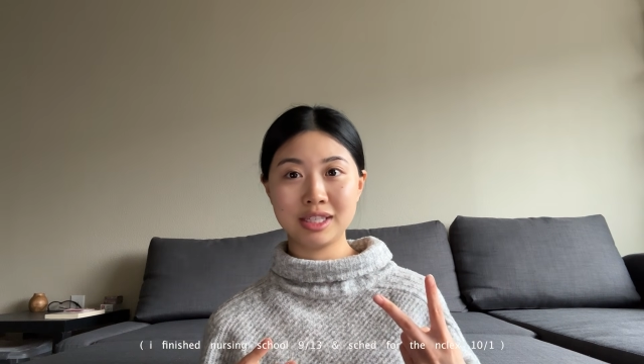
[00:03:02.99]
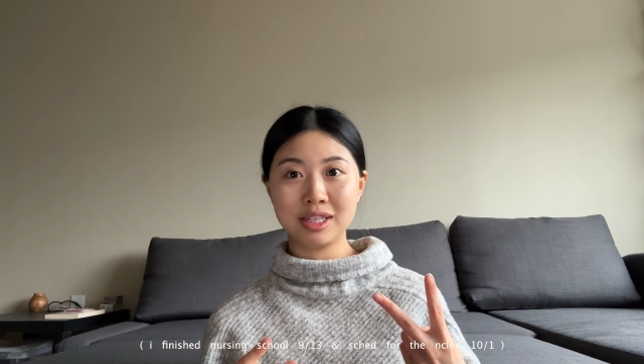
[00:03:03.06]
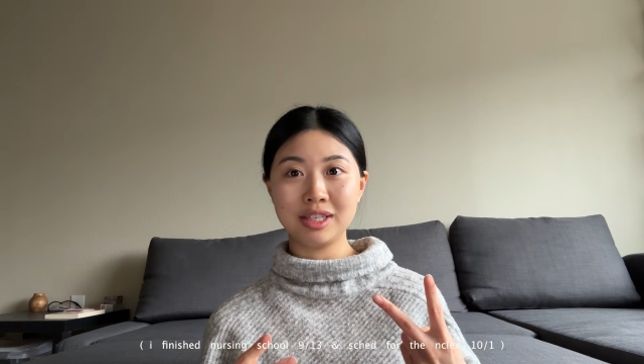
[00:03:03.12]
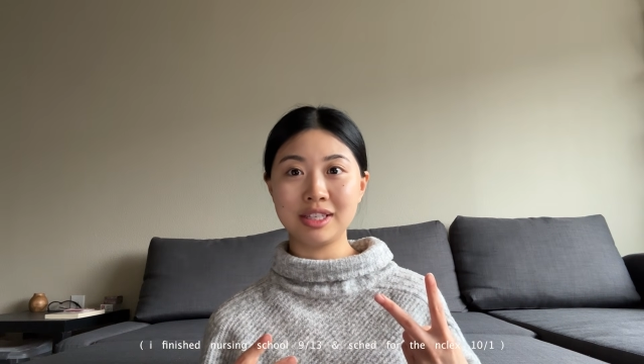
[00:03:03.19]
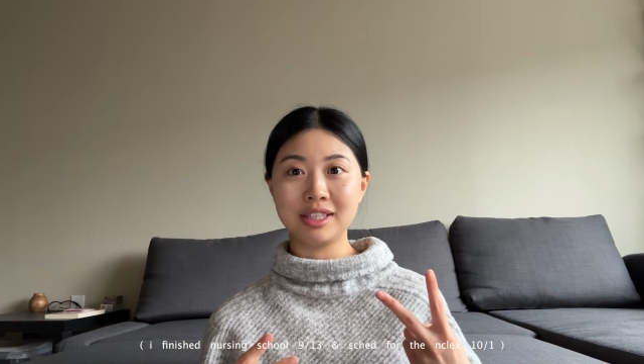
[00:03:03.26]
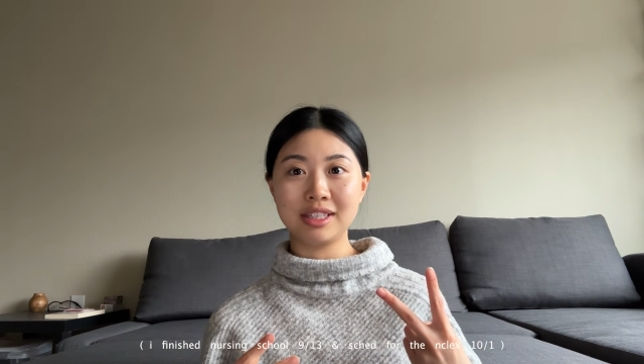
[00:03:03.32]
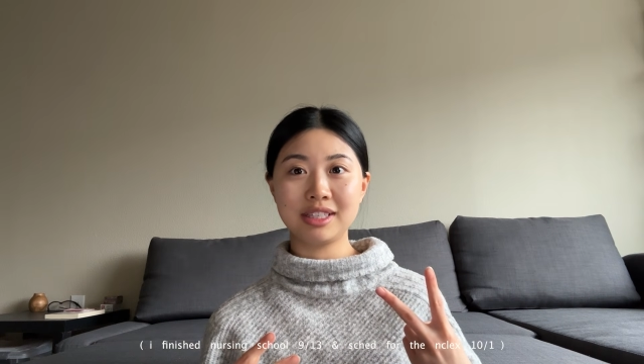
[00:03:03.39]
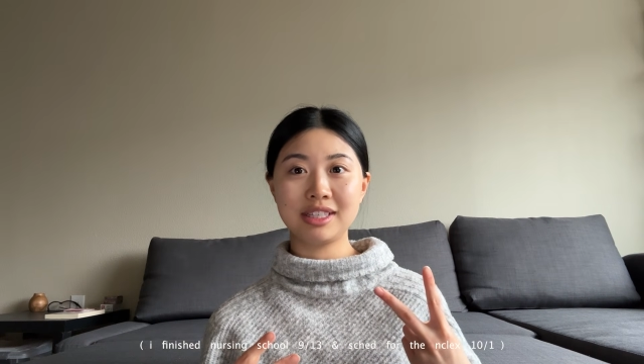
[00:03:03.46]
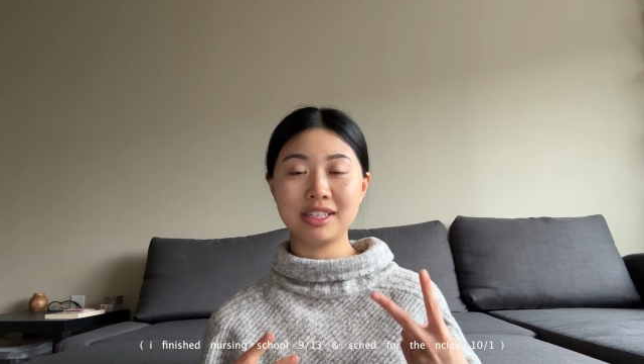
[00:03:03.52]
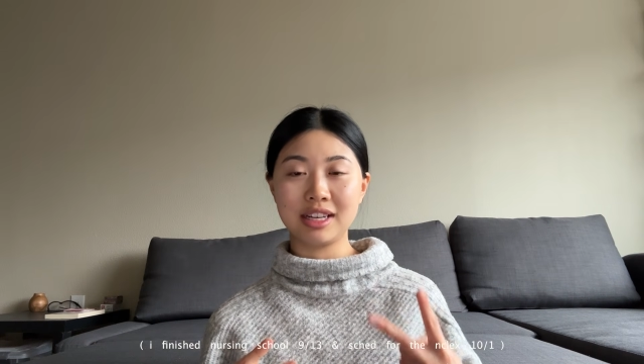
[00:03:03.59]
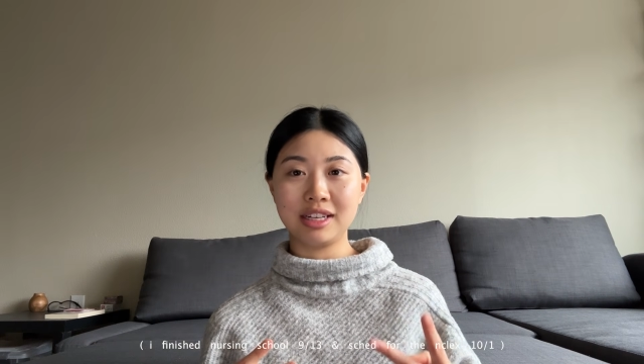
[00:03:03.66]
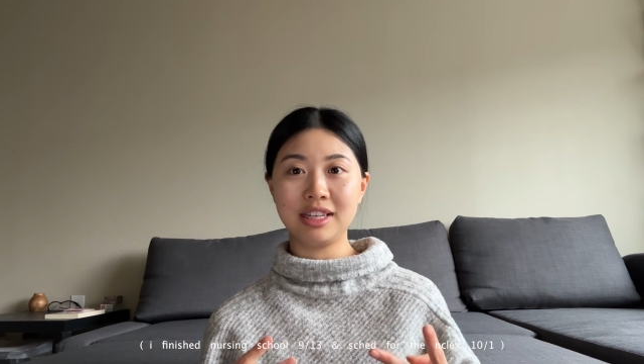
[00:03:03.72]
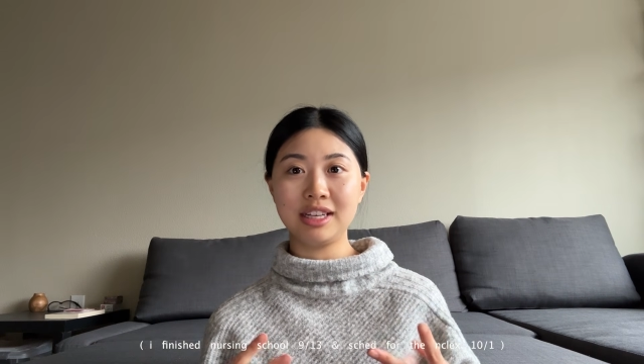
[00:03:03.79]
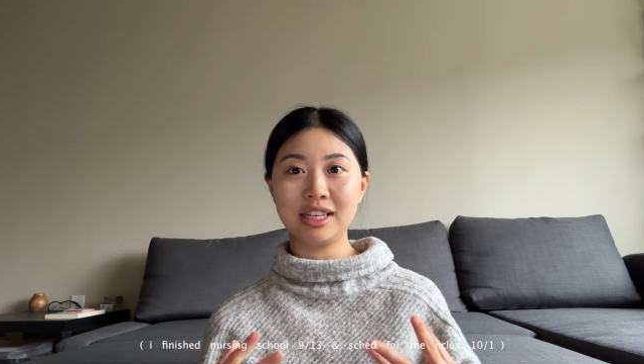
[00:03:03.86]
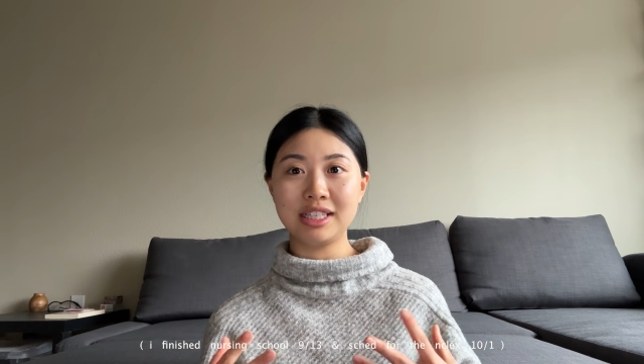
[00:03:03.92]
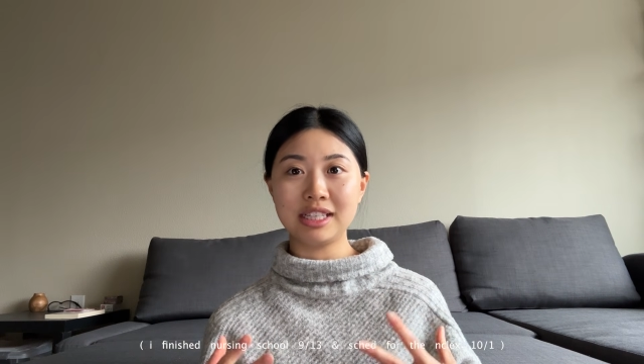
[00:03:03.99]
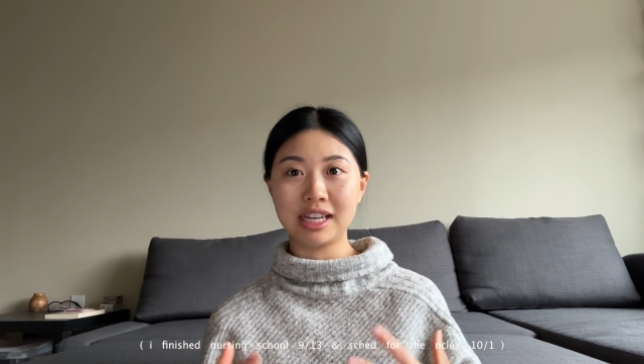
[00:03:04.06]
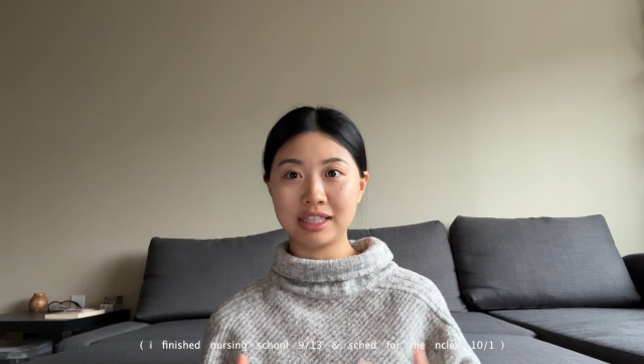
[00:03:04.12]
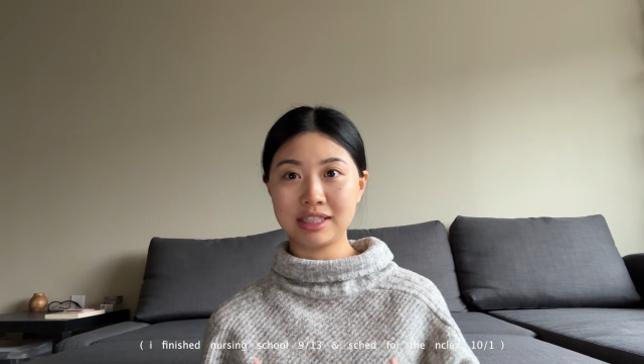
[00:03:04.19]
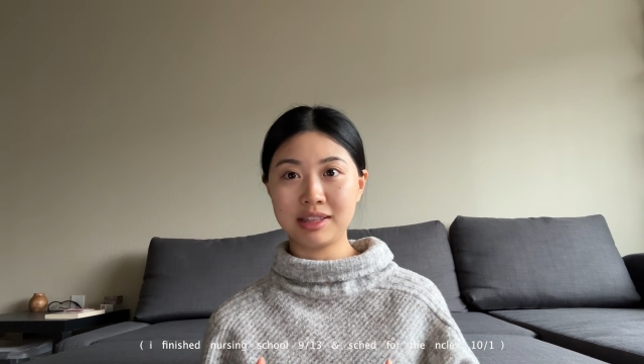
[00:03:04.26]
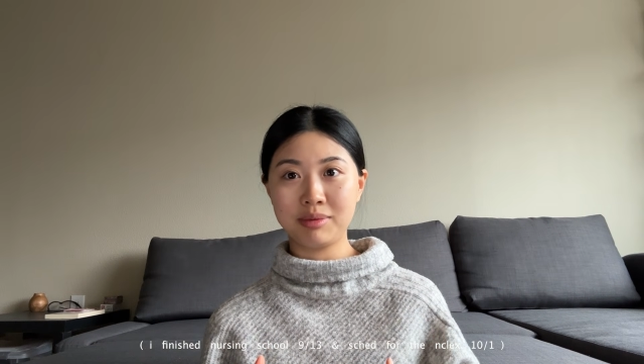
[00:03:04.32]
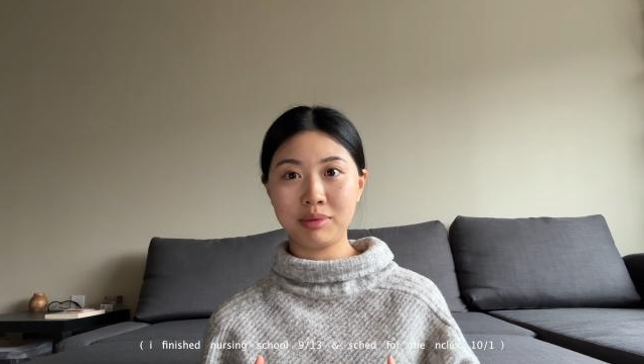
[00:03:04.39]
to study
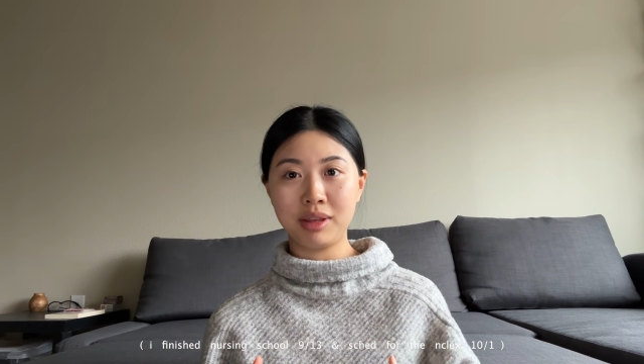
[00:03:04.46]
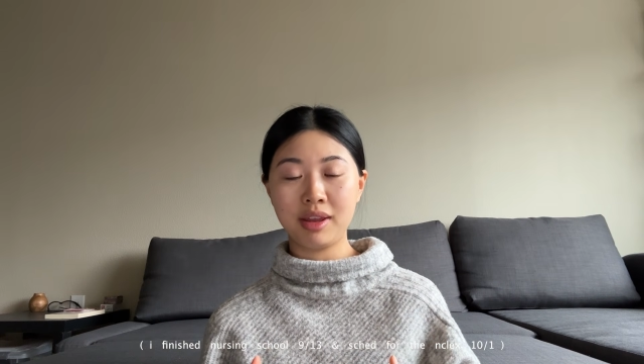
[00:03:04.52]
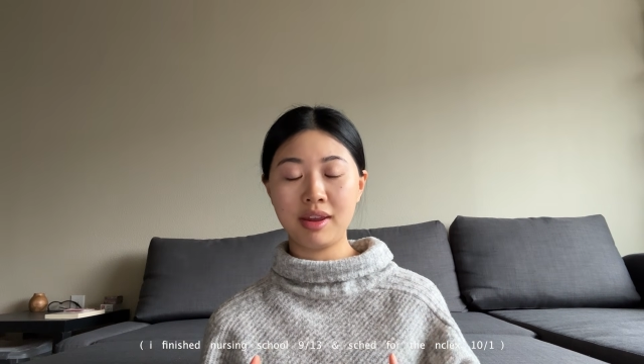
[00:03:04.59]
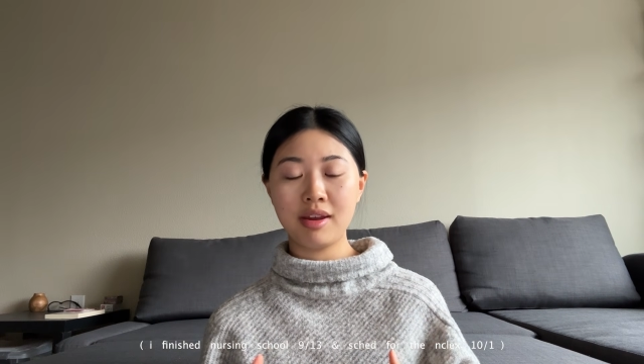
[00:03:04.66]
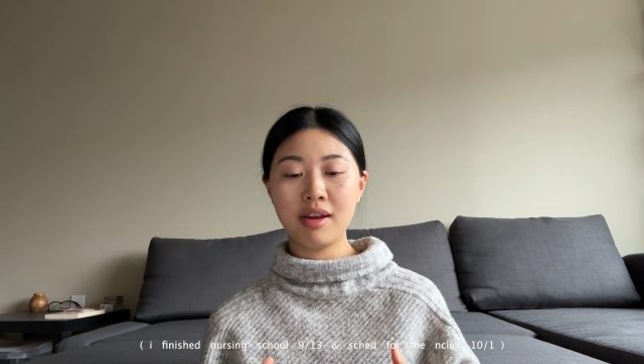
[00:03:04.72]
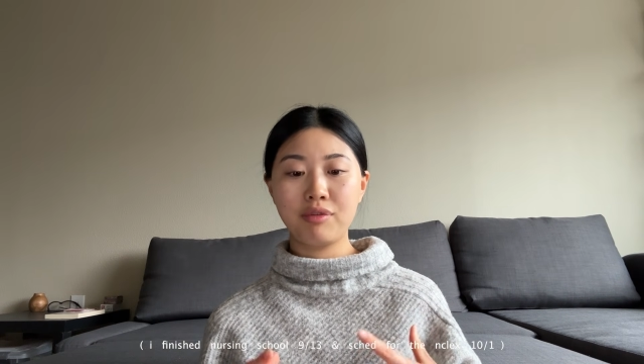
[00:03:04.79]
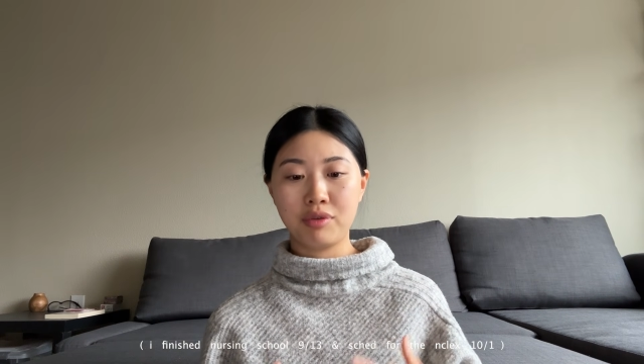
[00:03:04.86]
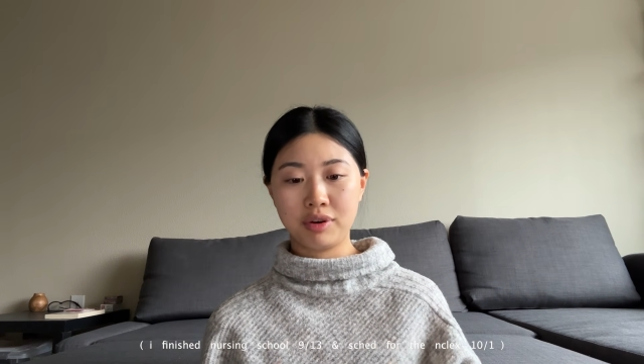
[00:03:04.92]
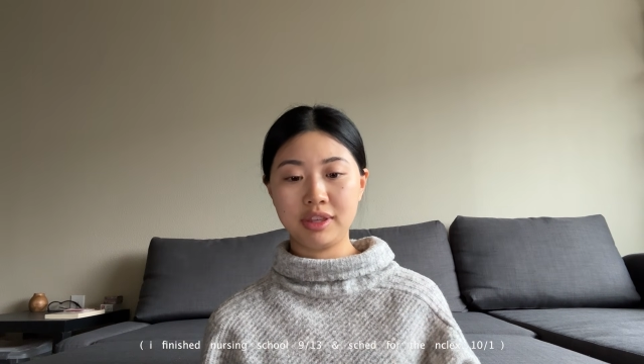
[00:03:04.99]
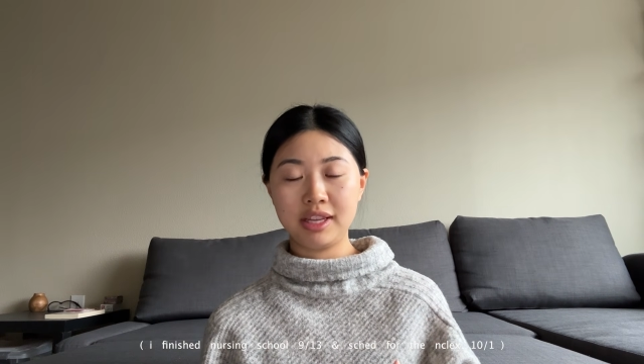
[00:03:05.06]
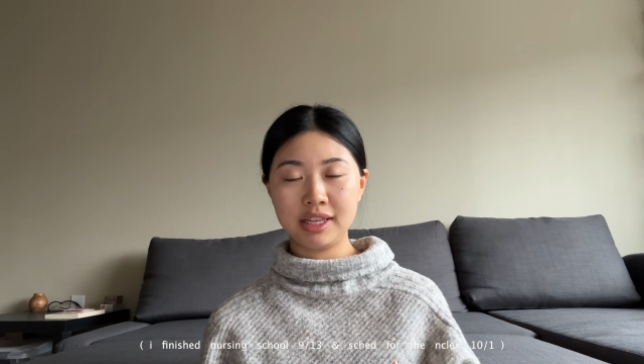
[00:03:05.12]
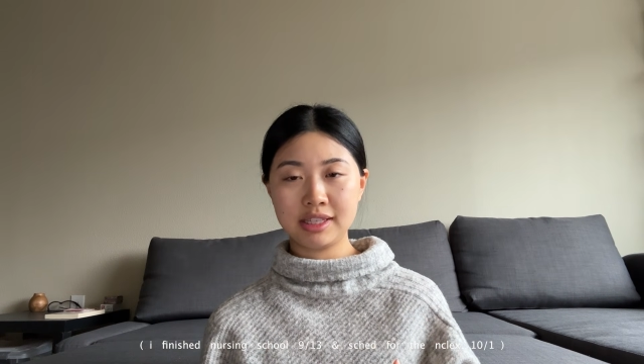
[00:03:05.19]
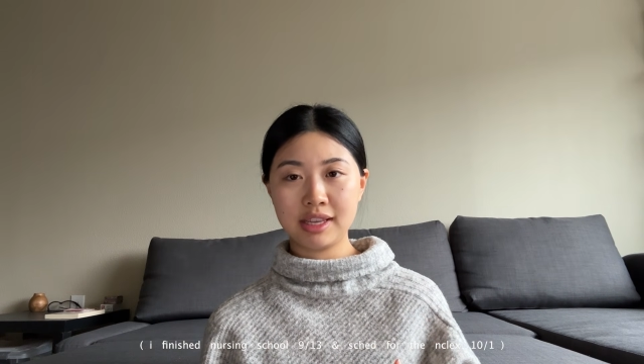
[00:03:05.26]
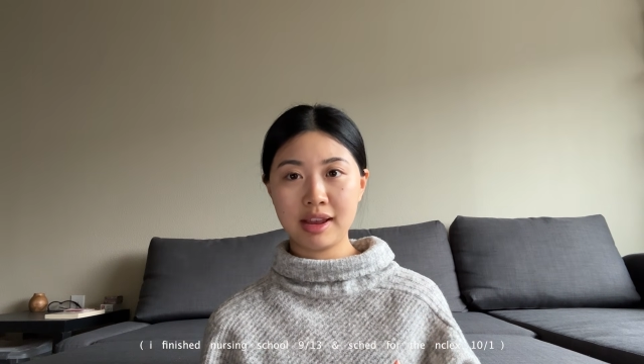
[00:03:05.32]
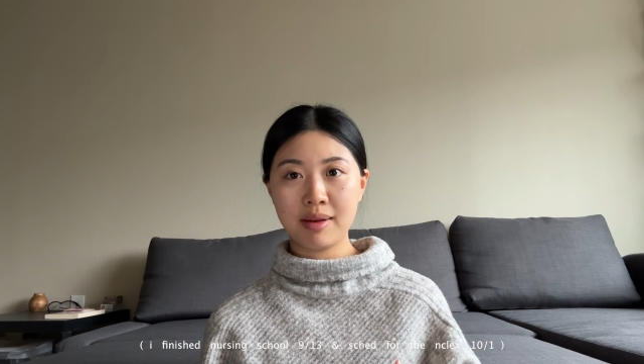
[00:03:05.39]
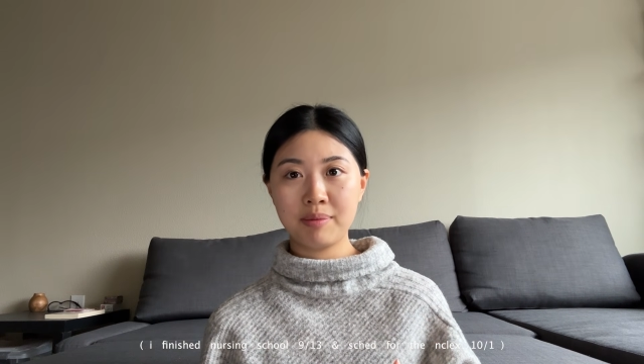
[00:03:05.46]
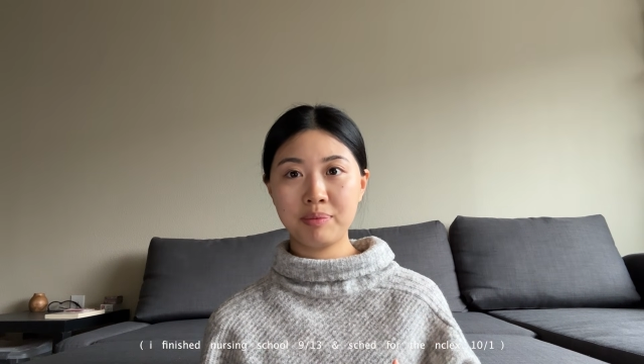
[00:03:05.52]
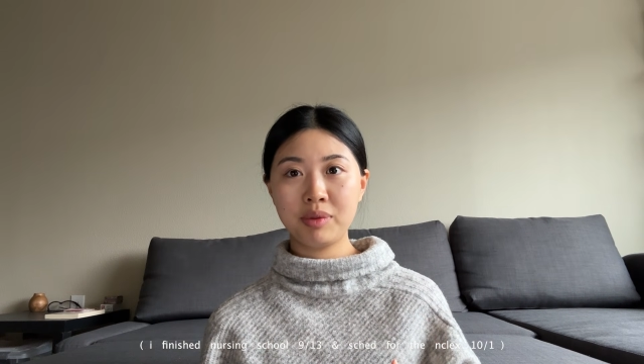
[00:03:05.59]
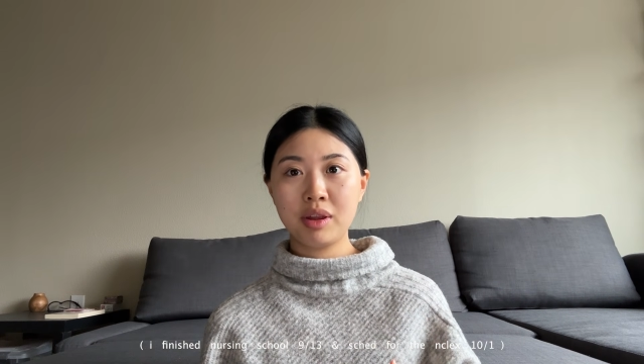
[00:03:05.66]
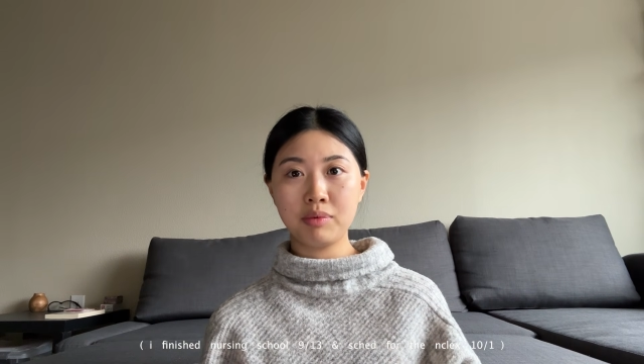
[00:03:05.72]
intensively for the exam,